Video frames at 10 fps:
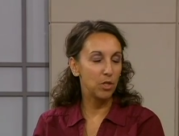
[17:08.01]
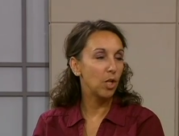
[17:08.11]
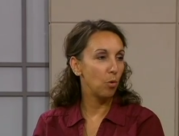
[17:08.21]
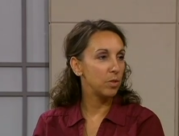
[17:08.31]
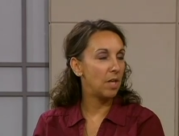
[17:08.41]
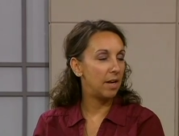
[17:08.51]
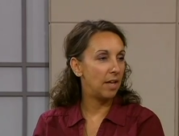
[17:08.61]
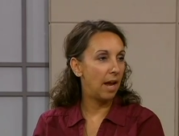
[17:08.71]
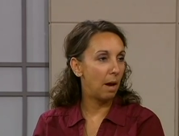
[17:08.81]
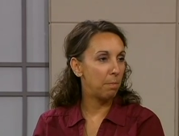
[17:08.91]
close that
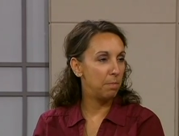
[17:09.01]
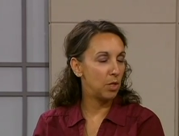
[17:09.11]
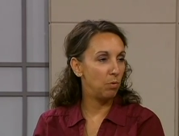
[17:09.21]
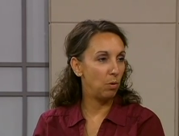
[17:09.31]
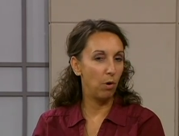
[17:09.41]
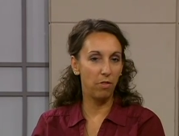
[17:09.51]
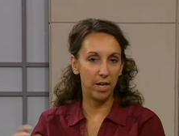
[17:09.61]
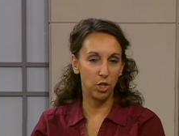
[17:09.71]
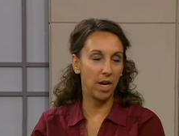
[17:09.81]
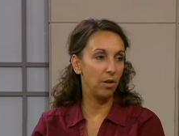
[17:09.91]
gap between where
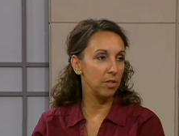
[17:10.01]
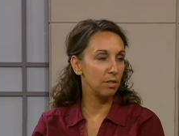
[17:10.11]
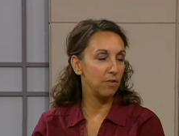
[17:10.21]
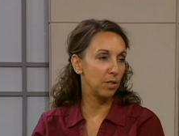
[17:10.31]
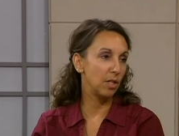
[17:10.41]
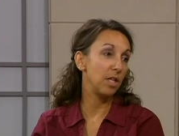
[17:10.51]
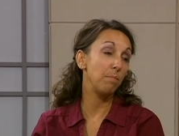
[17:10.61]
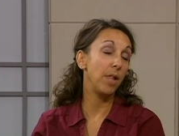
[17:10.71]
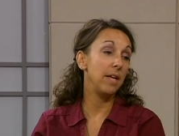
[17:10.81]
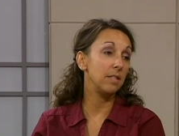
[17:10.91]
that child is physically
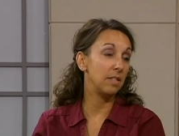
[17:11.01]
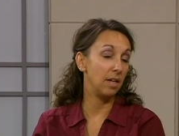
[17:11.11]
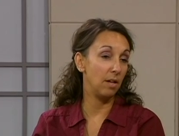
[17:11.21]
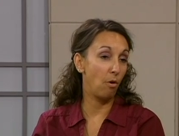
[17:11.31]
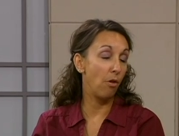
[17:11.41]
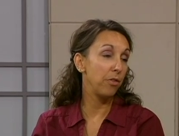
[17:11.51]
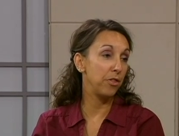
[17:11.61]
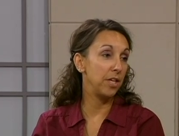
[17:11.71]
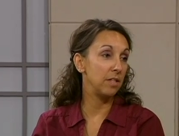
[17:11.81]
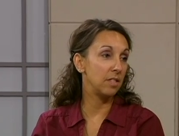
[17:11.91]
placed and all the
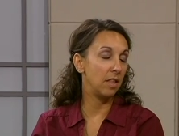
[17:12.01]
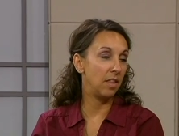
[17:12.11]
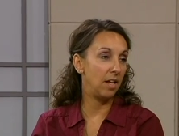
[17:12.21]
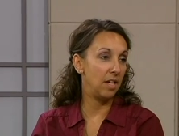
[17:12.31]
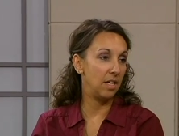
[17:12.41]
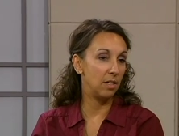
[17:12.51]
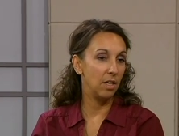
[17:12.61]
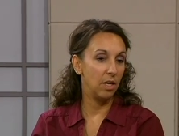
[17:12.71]
things that they need